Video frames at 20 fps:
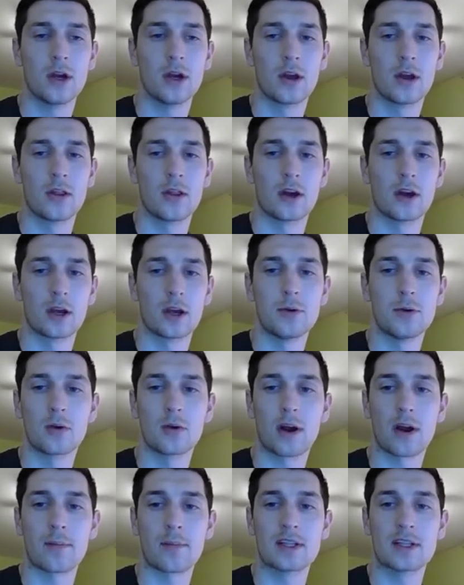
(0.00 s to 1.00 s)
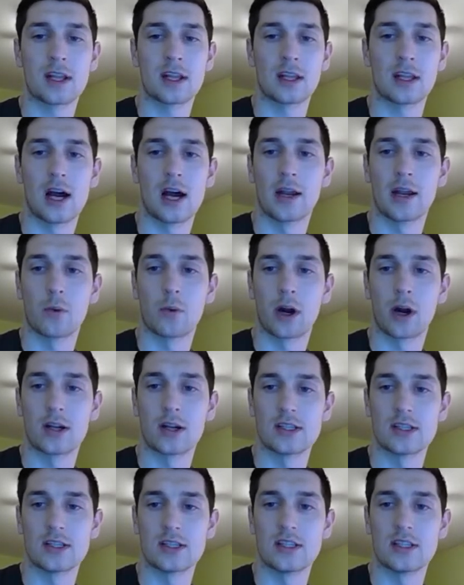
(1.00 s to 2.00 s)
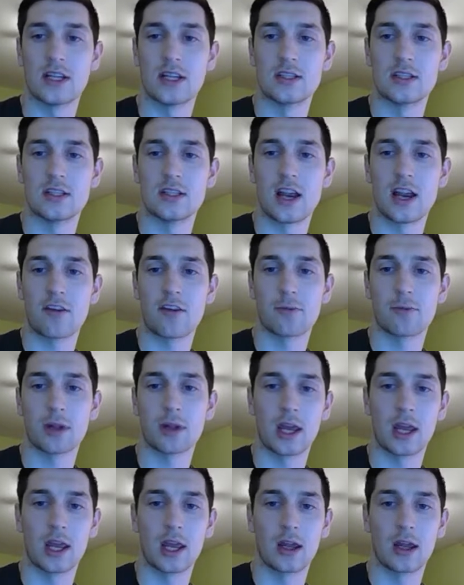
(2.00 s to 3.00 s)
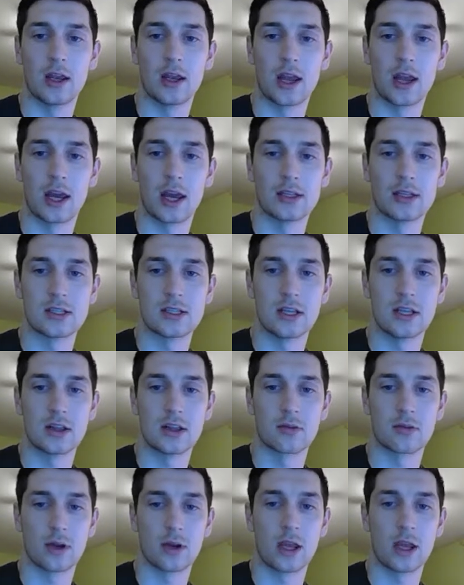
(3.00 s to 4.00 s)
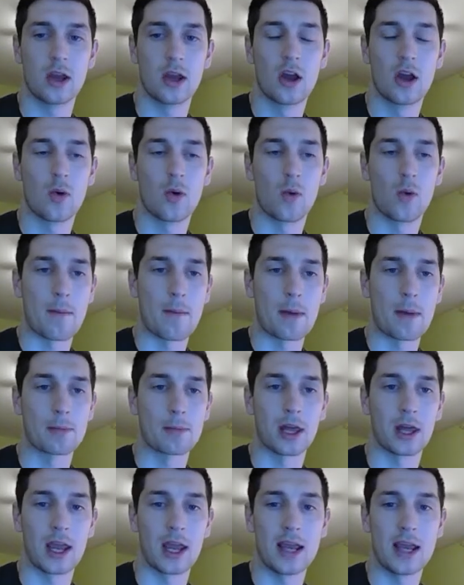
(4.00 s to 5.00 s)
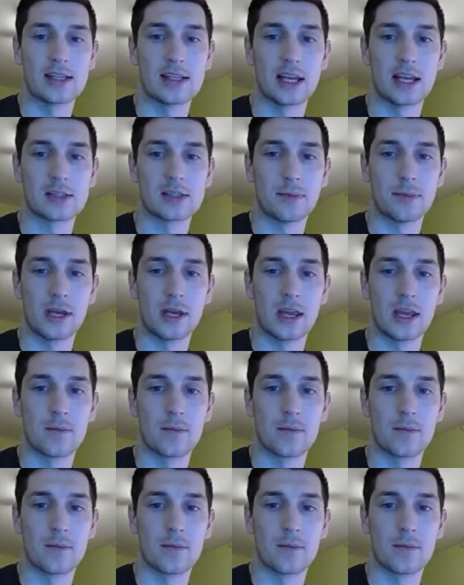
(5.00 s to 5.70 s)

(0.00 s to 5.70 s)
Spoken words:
The computer recommends a line, whereas instead of playing knight c3, white might play a takes b,